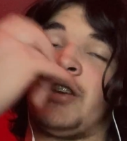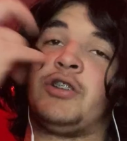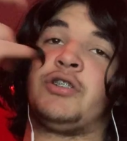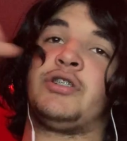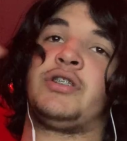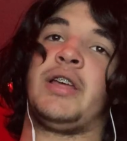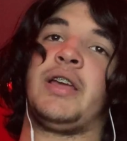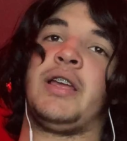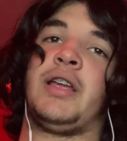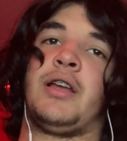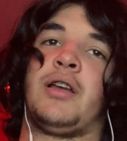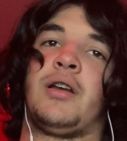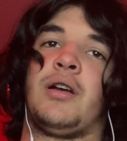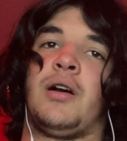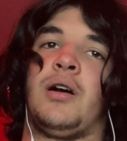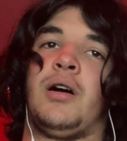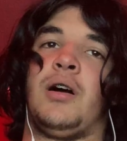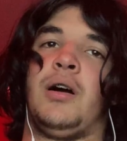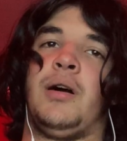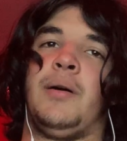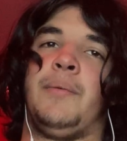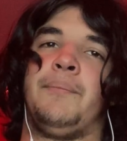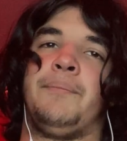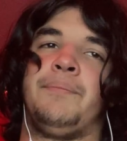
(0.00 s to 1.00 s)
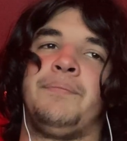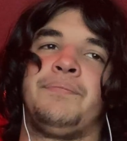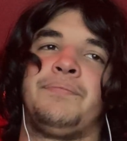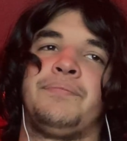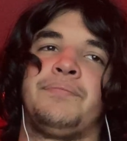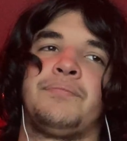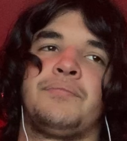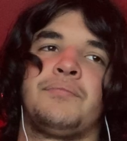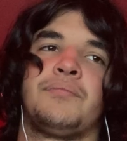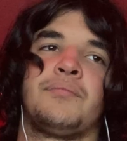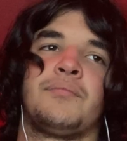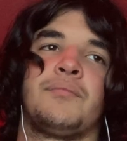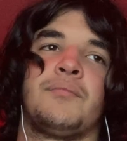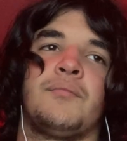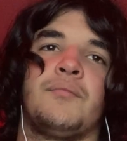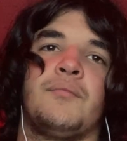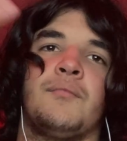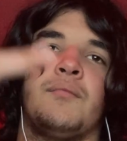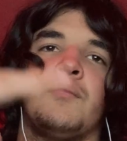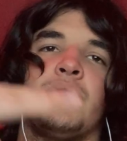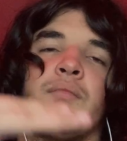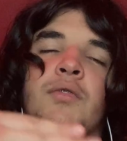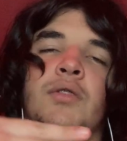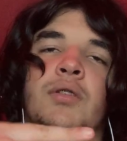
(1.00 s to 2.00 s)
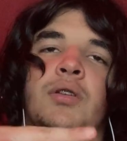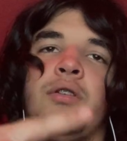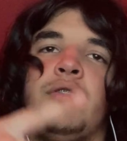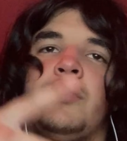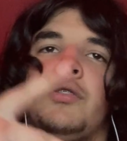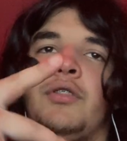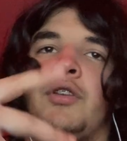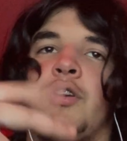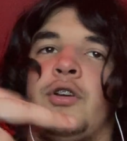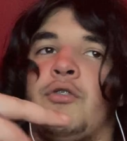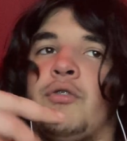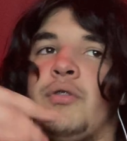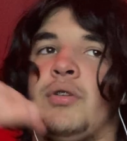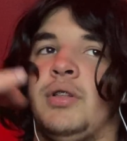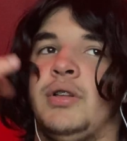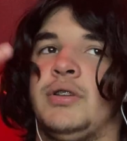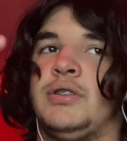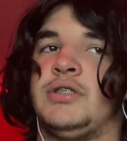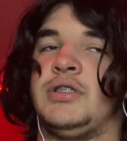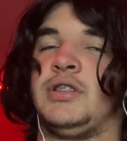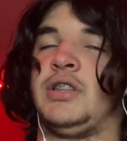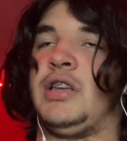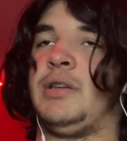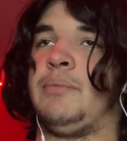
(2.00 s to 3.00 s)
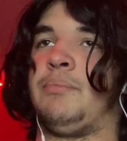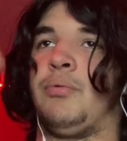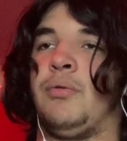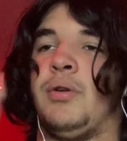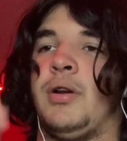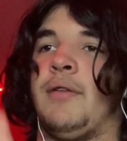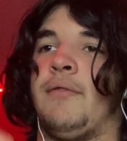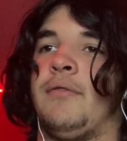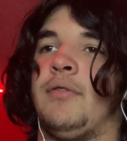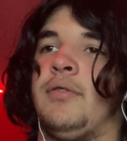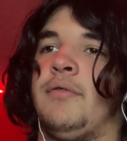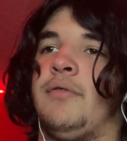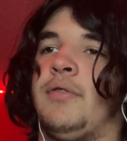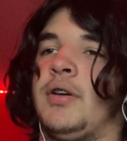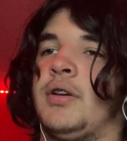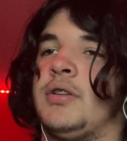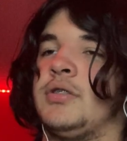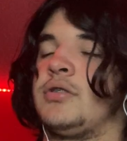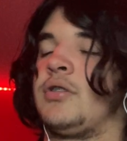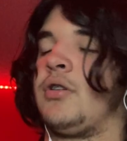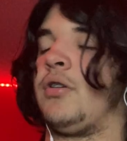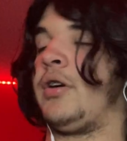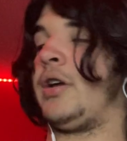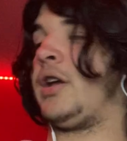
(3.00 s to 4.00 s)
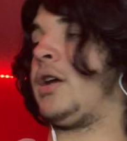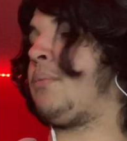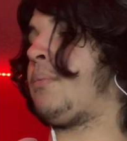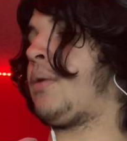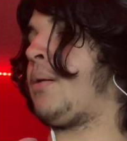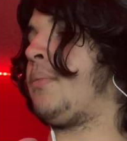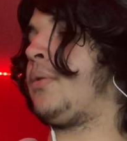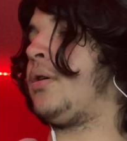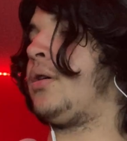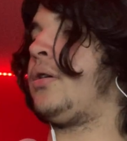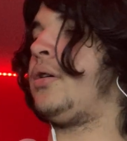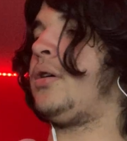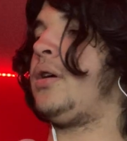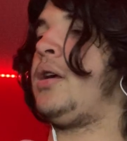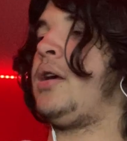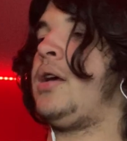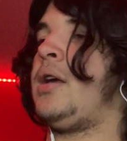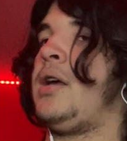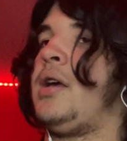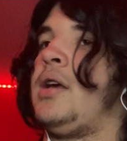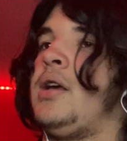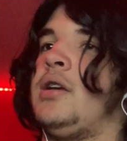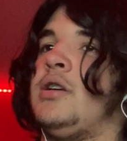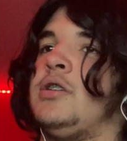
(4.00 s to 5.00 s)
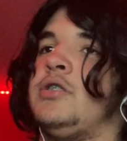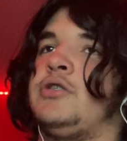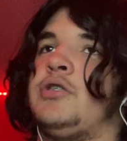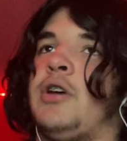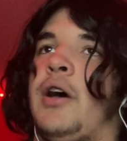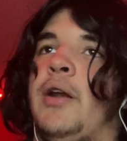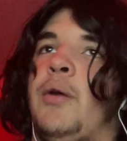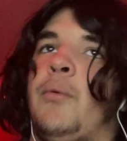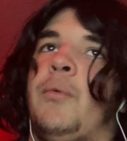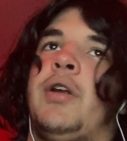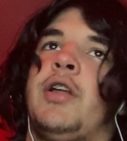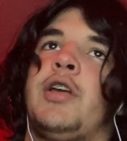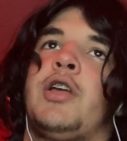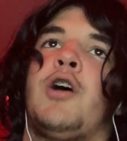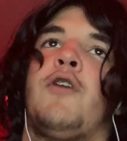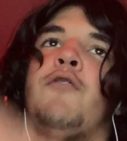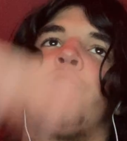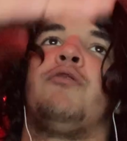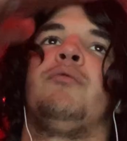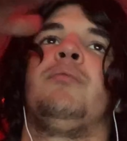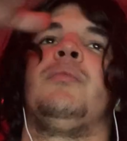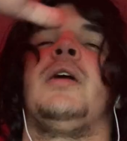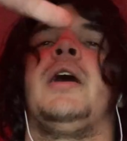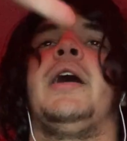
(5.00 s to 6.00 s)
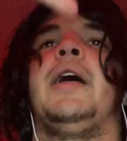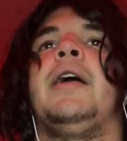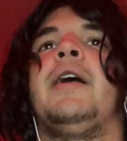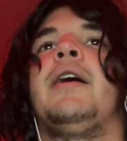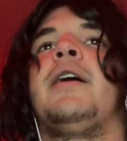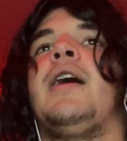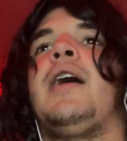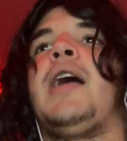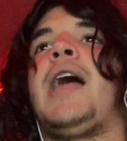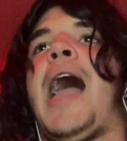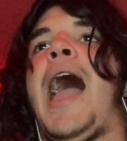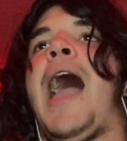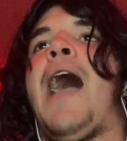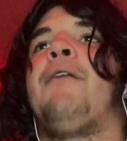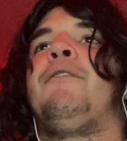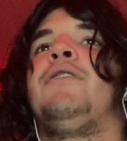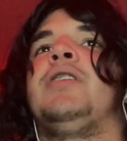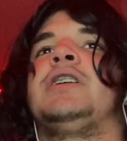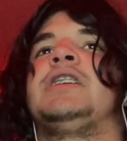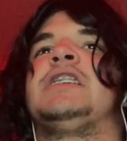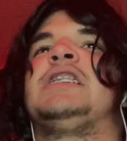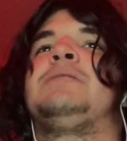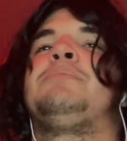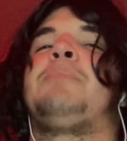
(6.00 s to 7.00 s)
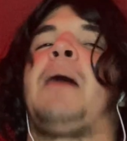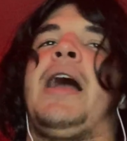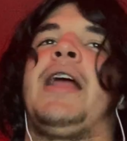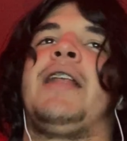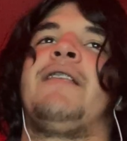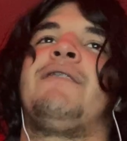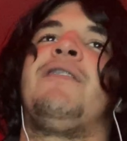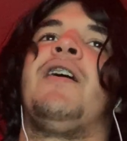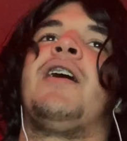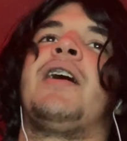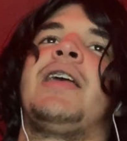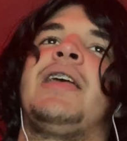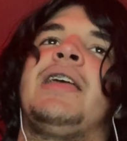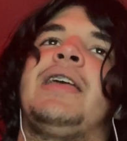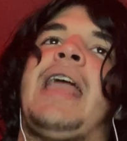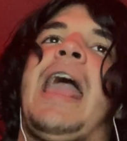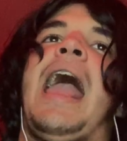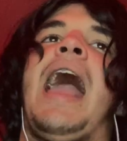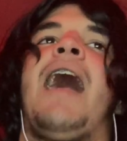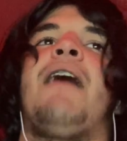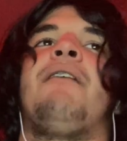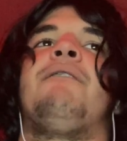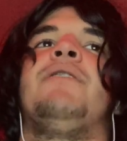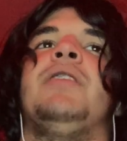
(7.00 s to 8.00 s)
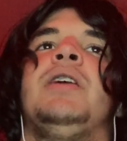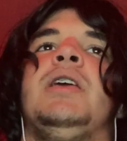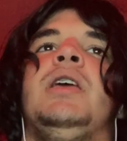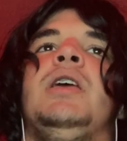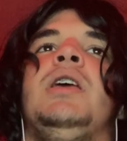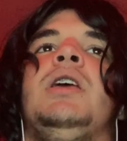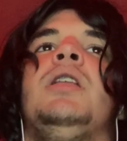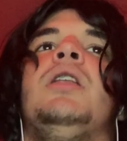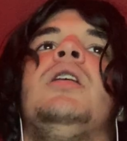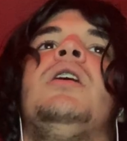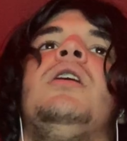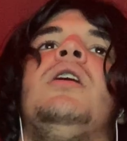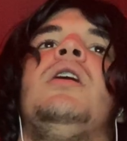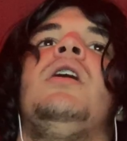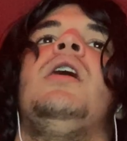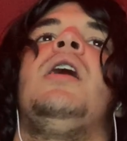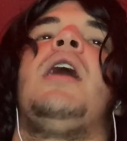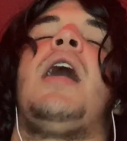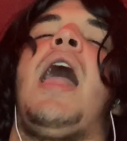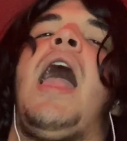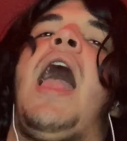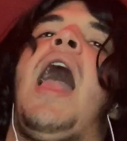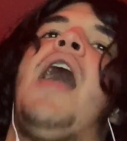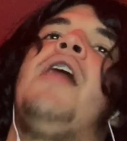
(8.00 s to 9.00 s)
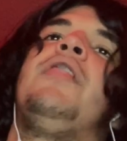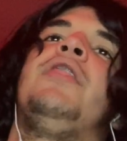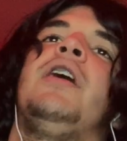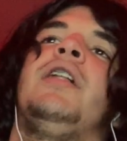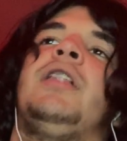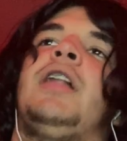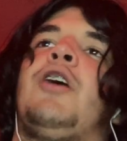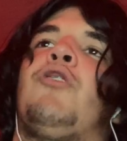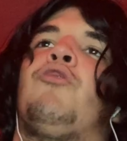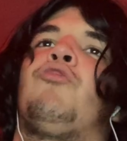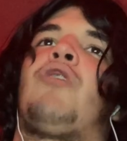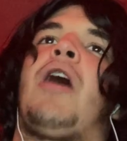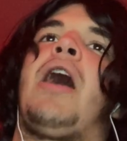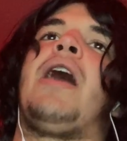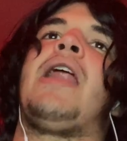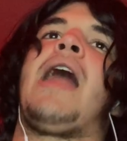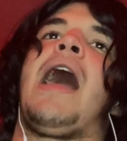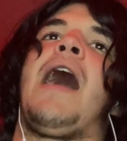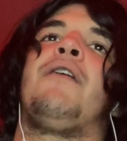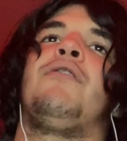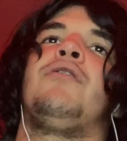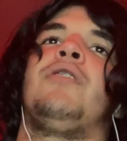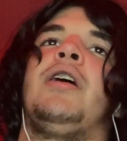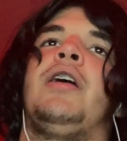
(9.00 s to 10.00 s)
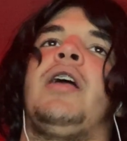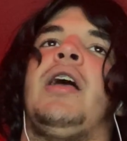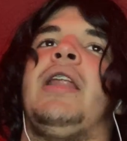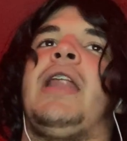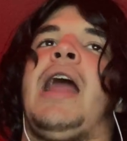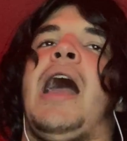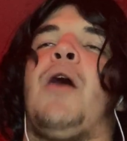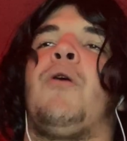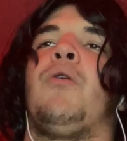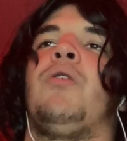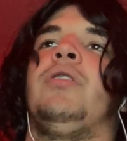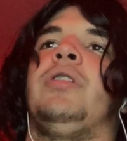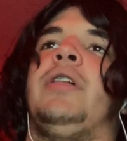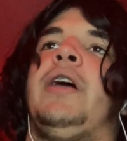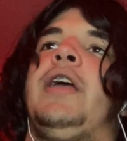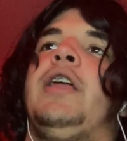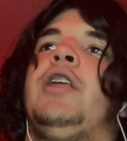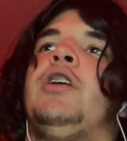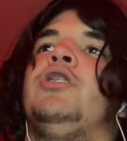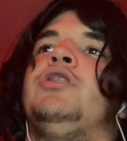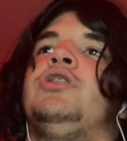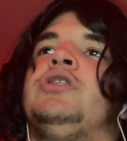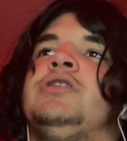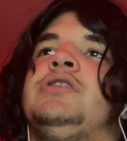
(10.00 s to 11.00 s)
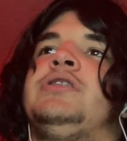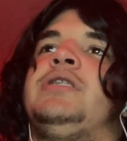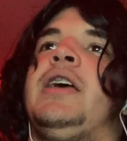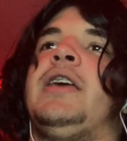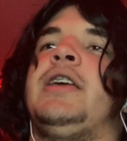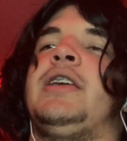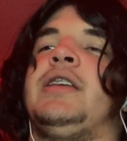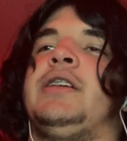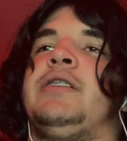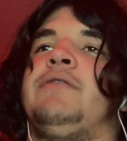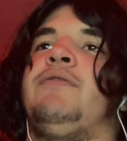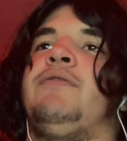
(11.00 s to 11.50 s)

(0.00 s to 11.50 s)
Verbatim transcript: I used to take um, the Gorilla Sleep, whatever the fuck it's called, I can't remember. So I don't want to go from like having spiked fucking caffeine and then like right after like an hour later just taking